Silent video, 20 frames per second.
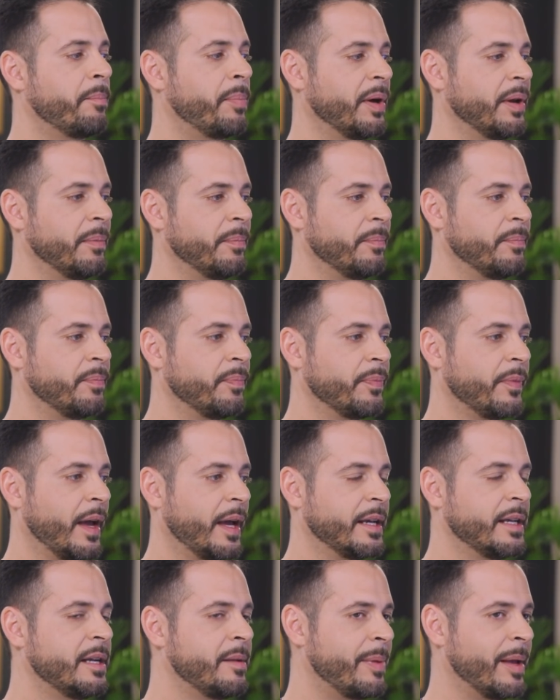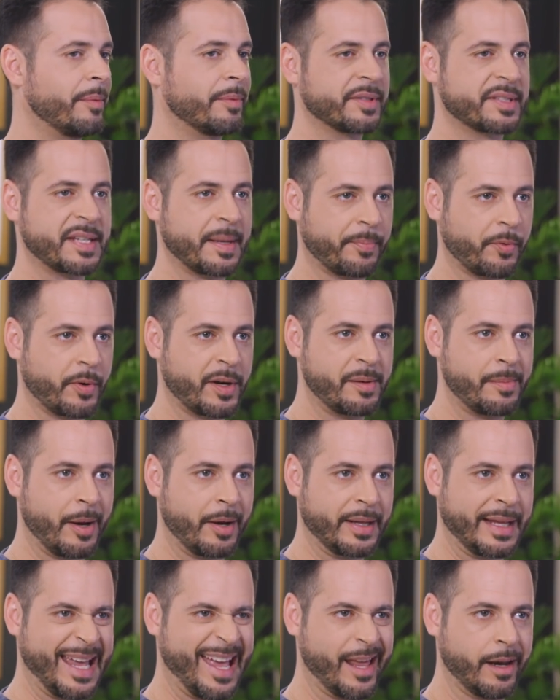But I need to be able to separate them
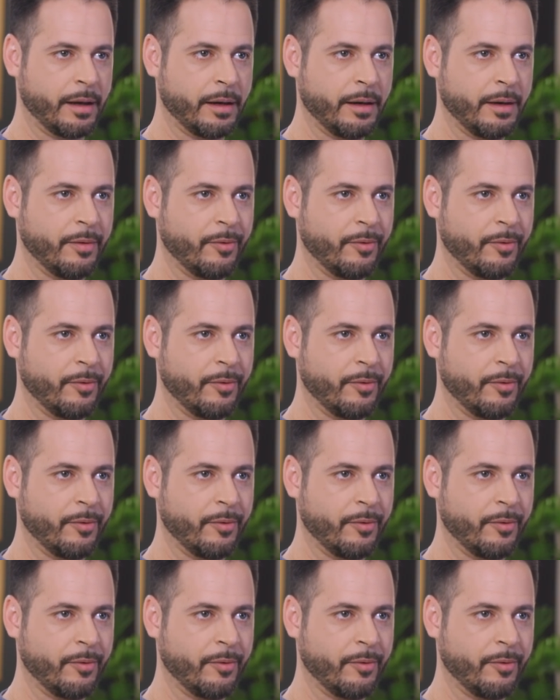out again.